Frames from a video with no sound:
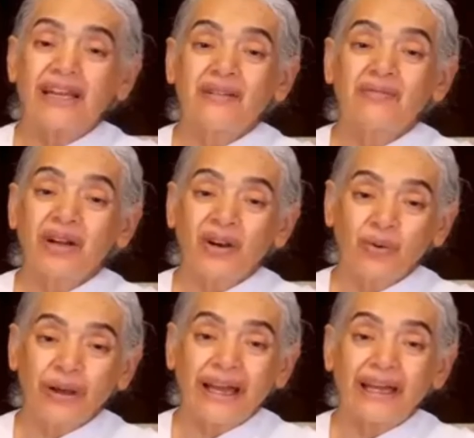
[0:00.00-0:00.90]
when I'm
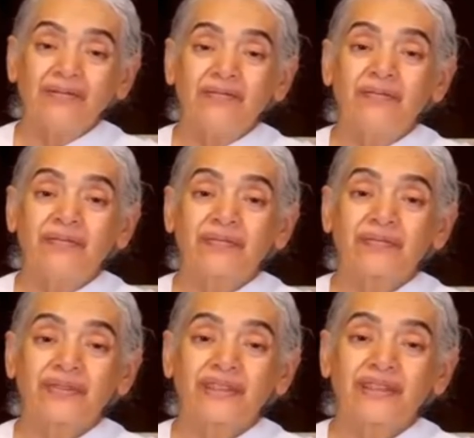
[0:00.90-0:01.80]
aware
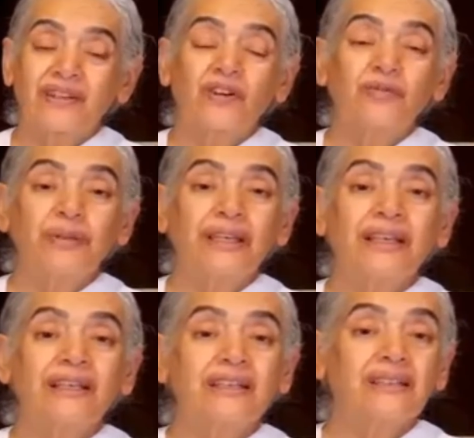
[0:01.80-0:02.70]
of
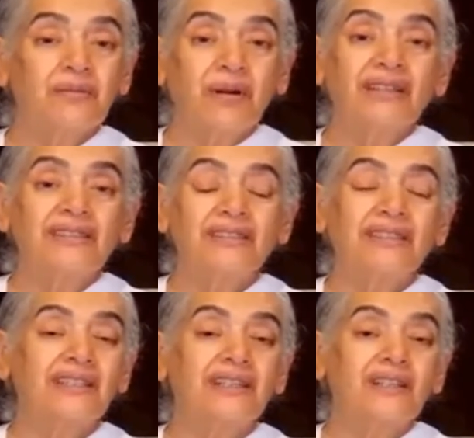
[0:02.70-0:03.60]
being the
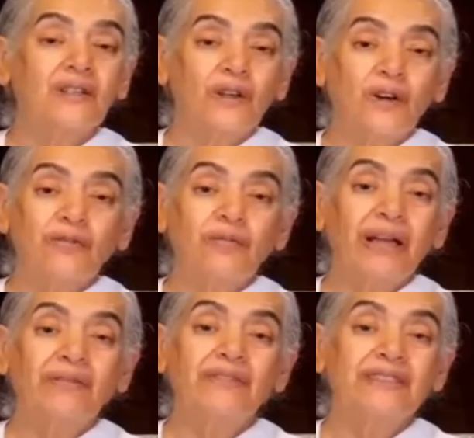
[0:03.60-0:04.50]
master of
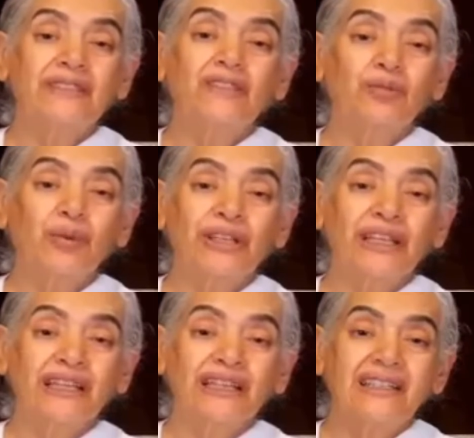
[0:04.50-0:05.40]
my physical
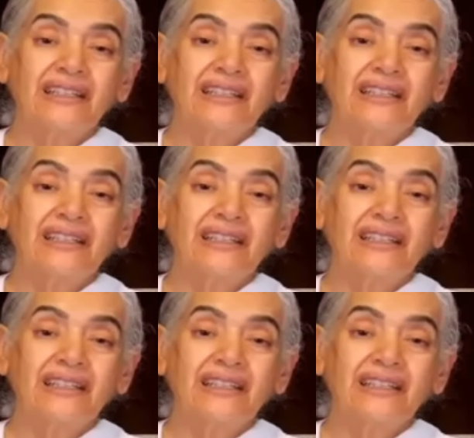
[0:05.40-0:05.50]
body,